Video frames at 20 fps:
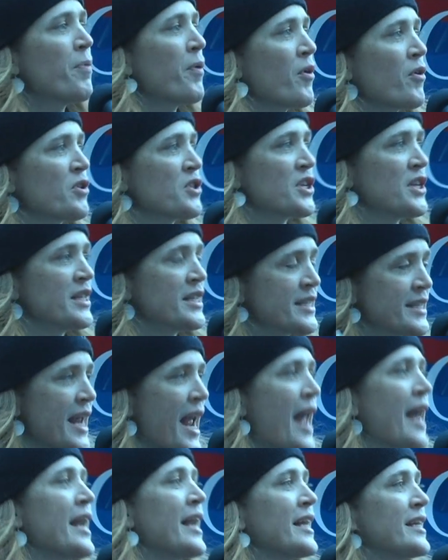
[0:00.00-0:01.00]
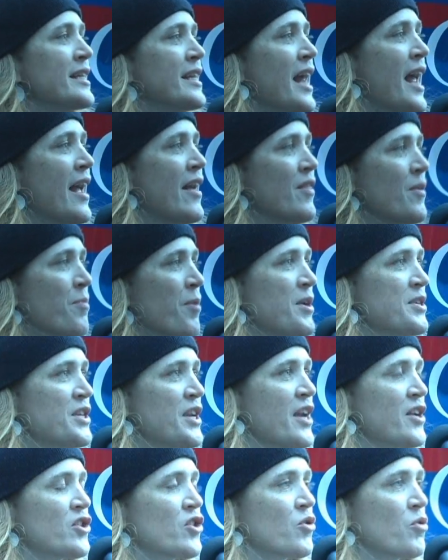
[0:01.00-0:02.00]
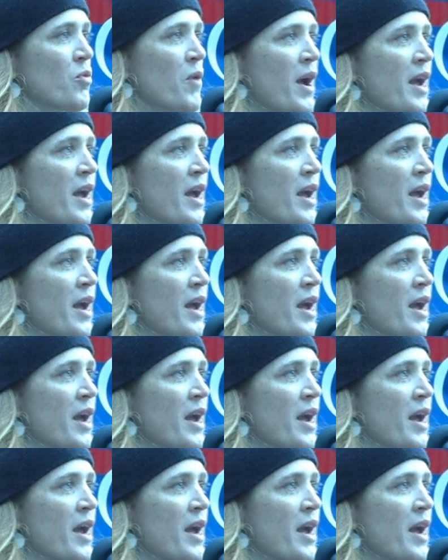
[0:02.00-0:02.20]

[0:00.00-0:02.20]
person standing today in the presidential